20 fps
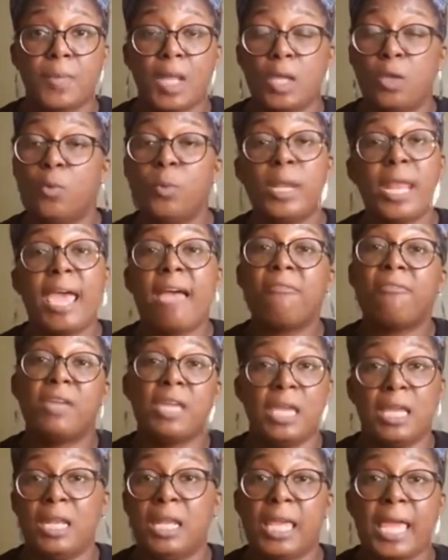you wouldn't have
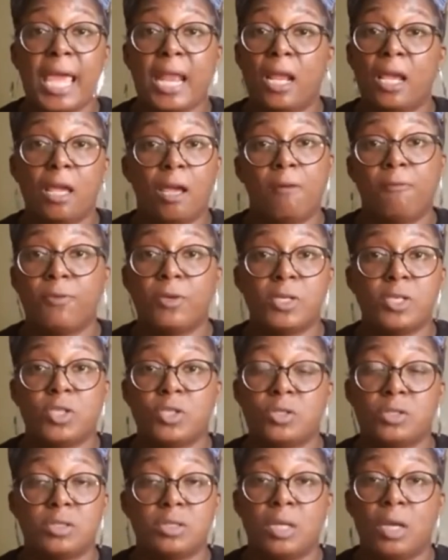any kind of
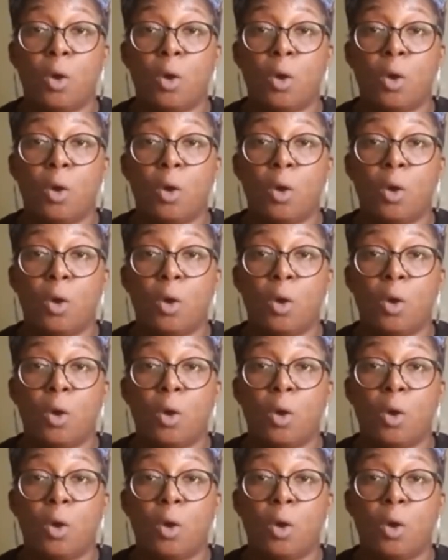coverage